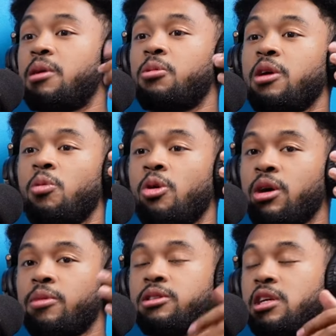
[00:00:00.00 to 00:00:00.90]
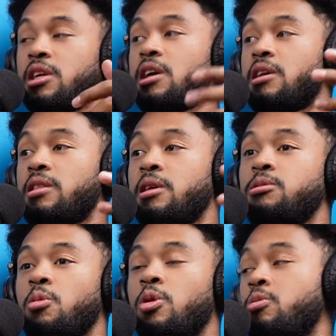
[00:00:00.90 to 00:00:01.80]
And when they woke up, they was like, yeah, they was
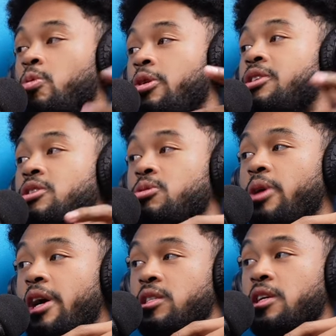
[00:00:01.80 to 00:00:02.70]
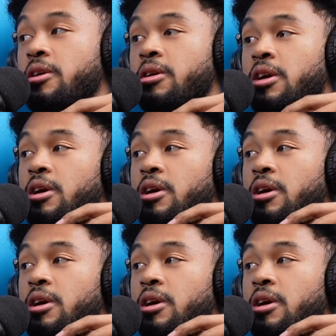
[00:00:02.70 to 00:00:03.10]
like, what word did you guys hear?